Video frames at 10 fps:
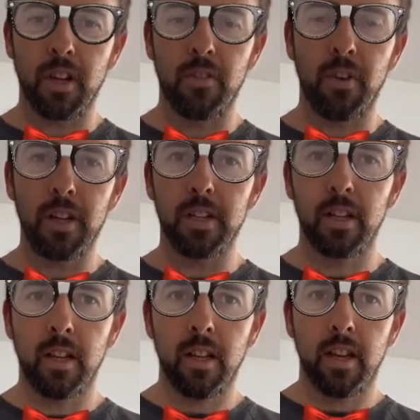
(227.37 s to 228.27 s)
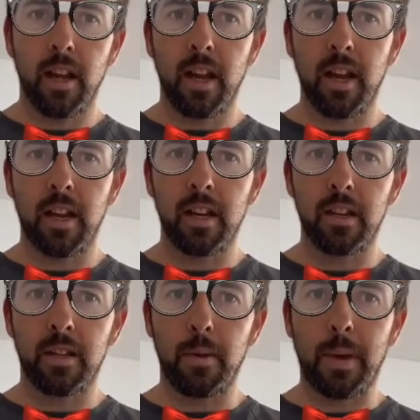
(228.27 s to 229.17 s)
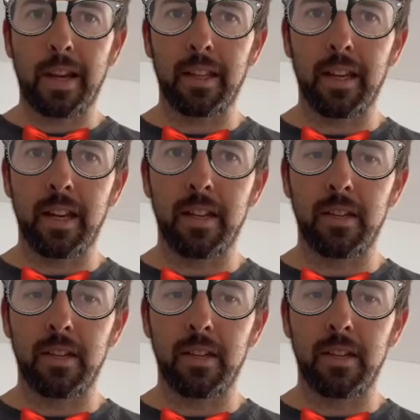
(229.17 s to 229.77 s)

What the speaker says: face, and the back of the head